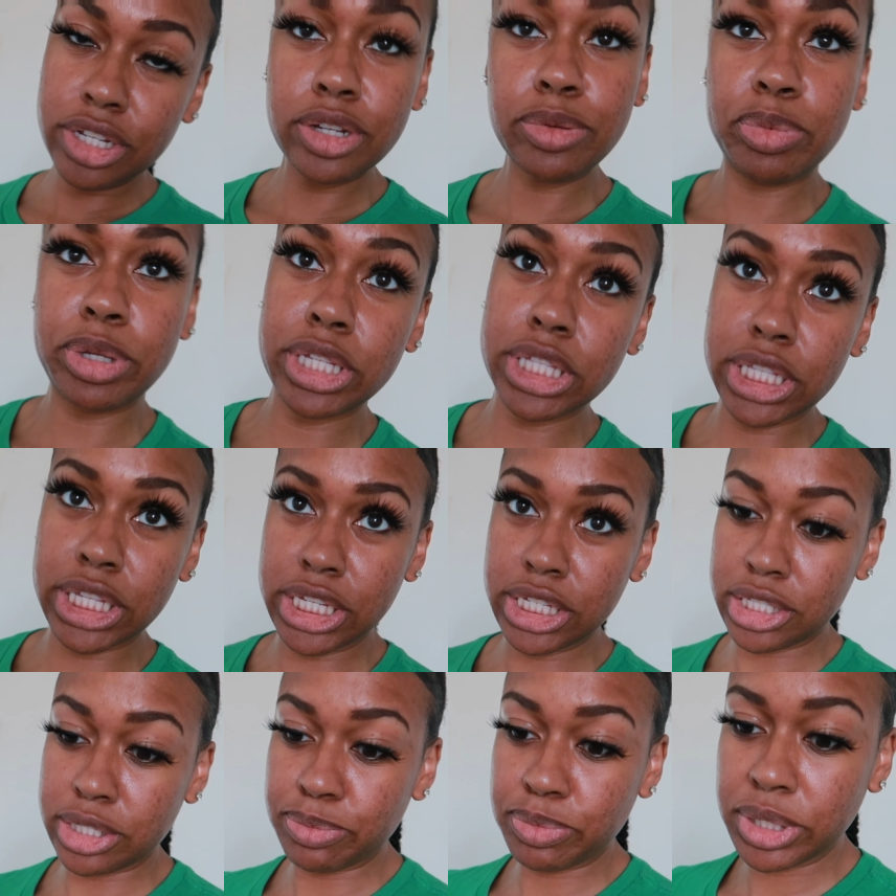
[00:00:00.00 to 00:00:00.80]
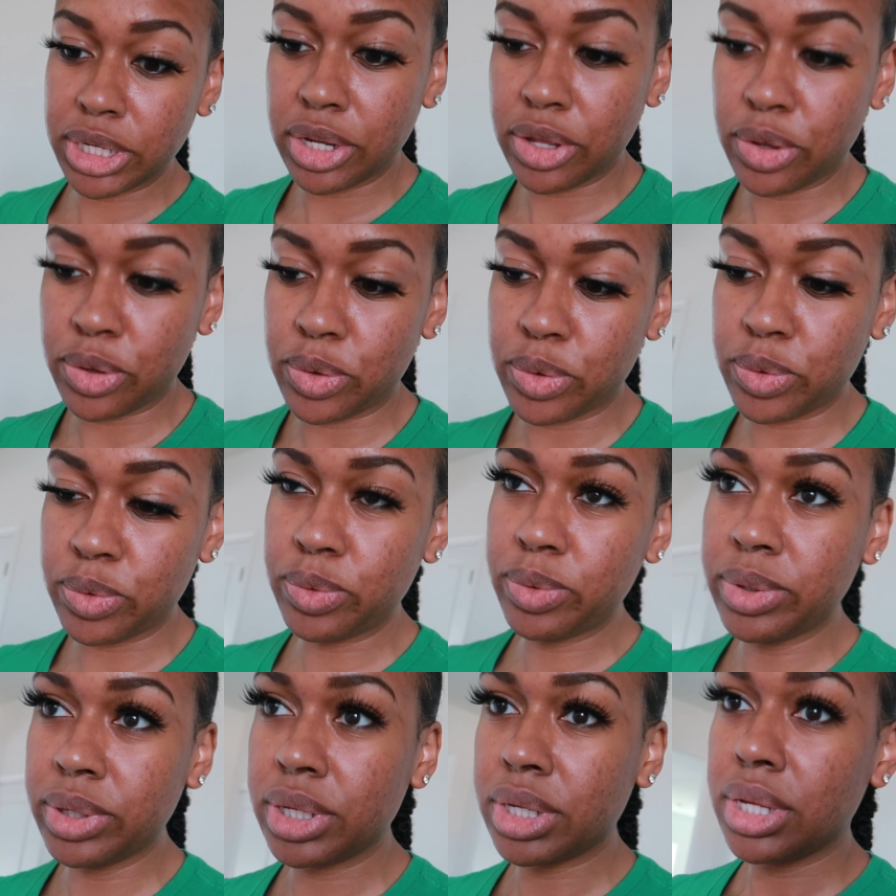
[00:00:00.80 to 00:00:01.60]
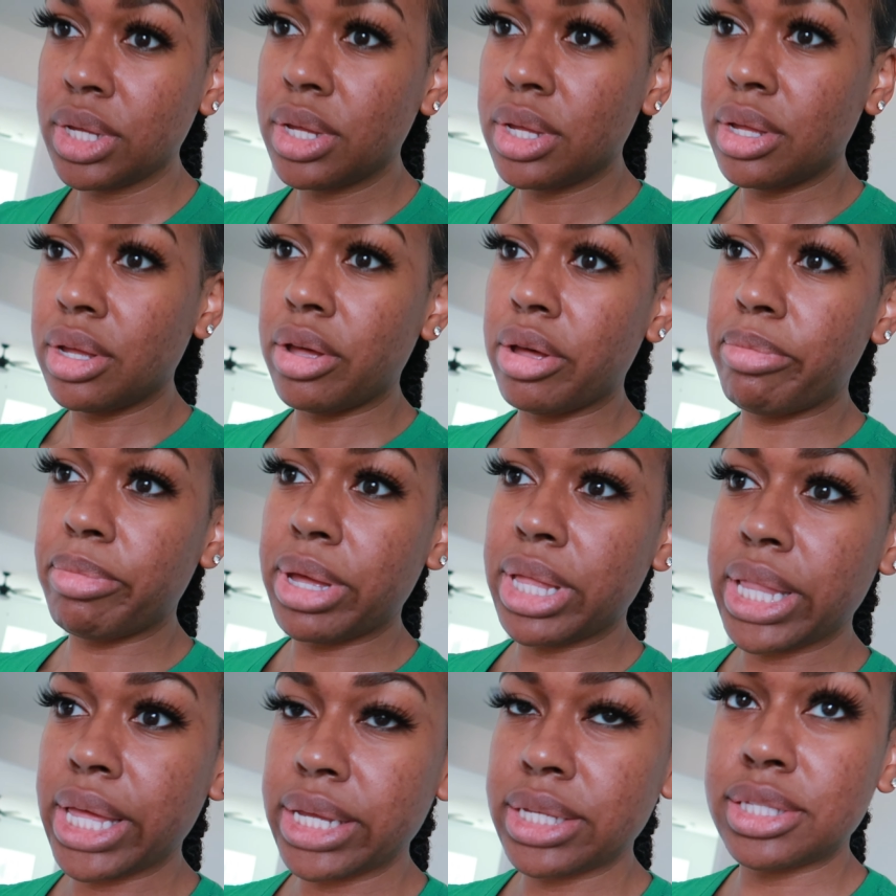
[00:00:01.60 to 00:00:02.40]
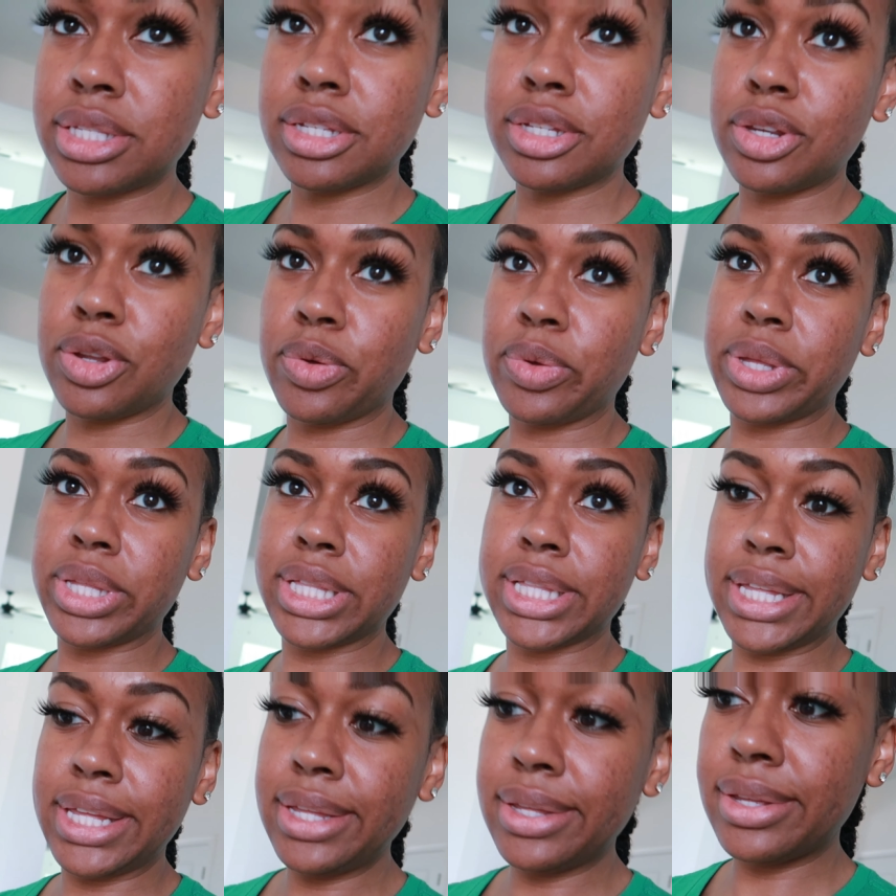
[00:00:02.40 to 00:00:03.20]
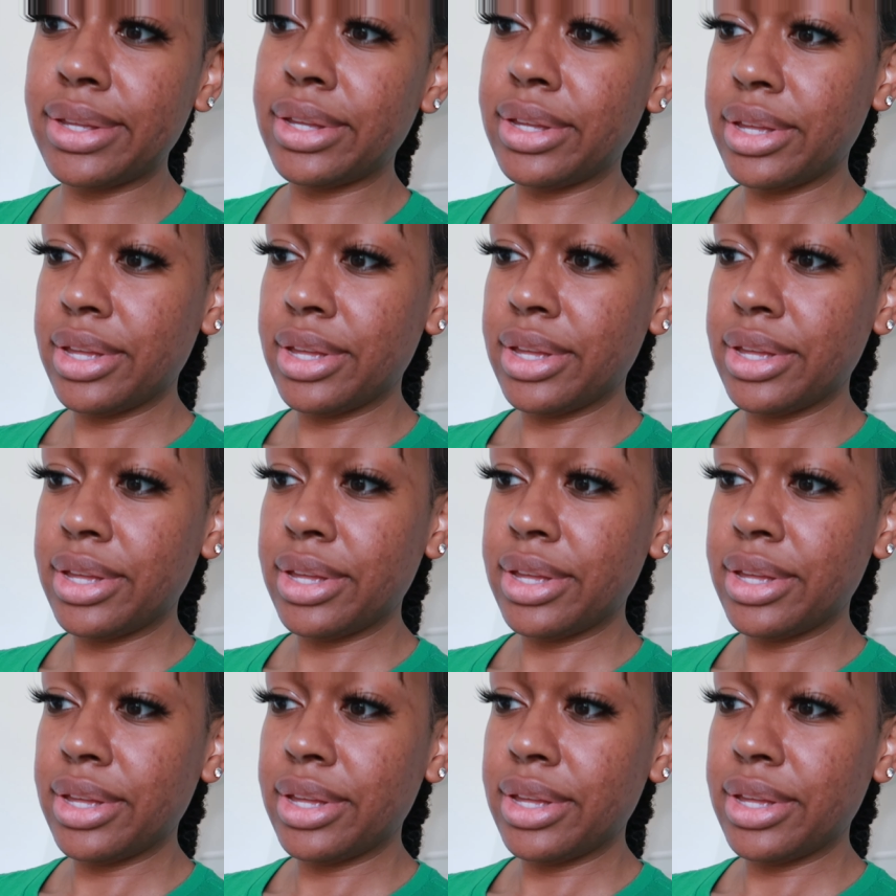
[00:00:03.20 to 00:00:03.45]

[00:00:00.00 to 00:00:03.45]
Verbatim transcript: It'll be linked below on my Like to Know It link.